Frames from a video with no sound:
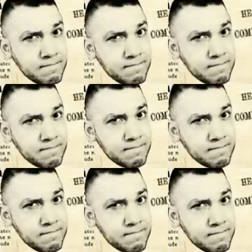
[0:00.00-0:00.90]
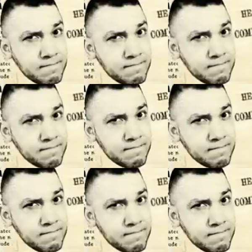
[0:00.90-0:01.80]

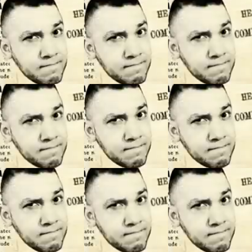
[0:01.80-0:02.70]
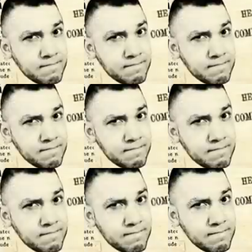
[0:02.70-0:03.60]
(silent)